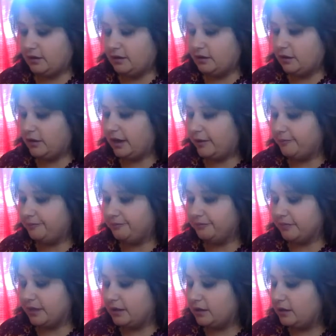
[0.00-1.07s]
Okay,
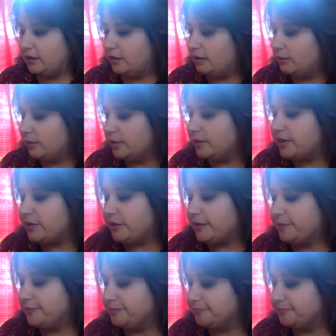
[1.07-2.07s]
what are we doing?